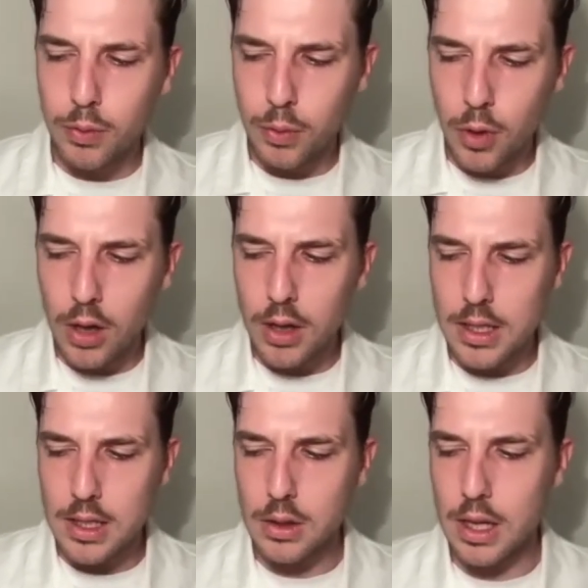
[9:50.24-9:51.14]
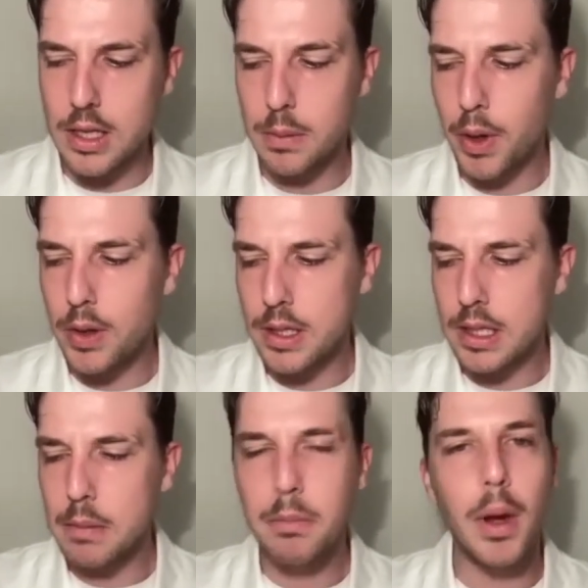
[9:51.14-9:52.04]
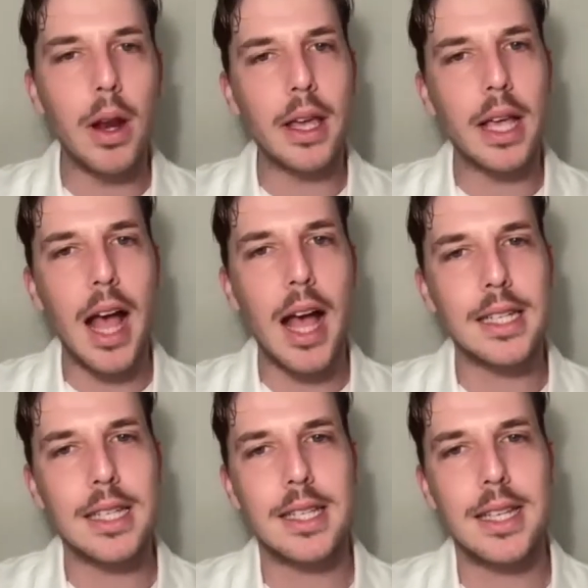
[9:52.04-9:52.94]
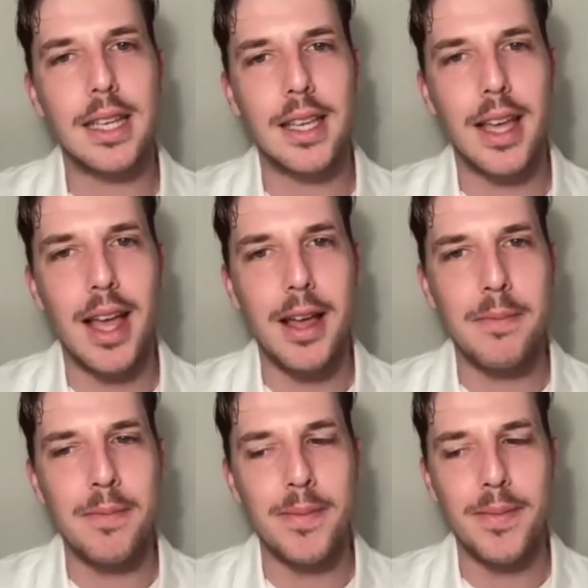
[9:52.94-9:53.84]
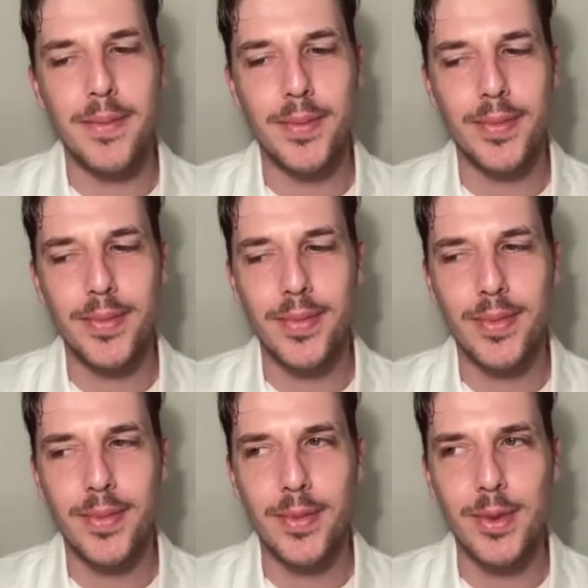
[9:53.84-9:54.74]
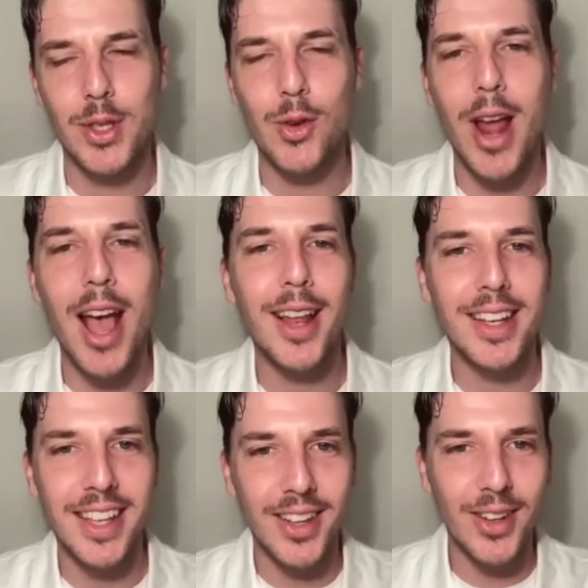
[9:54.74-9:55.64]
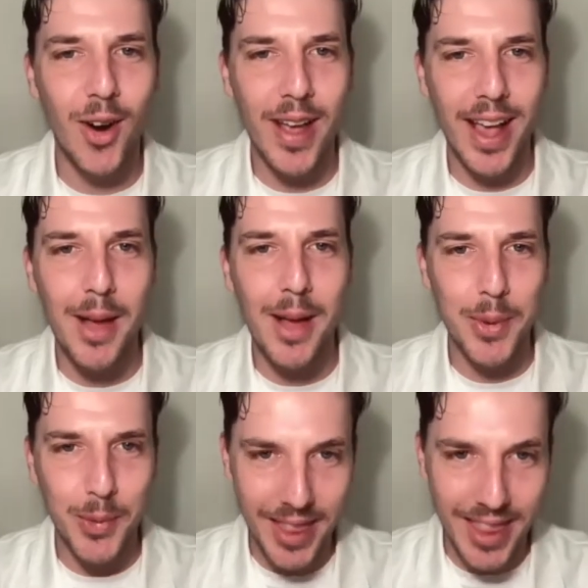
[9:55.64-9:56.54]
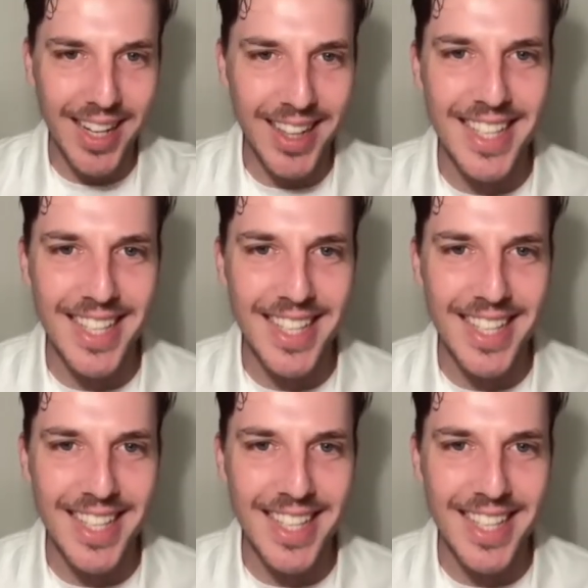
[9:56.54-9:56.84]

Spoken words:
got, I suppose, a symbolic artistic surrounding growing up within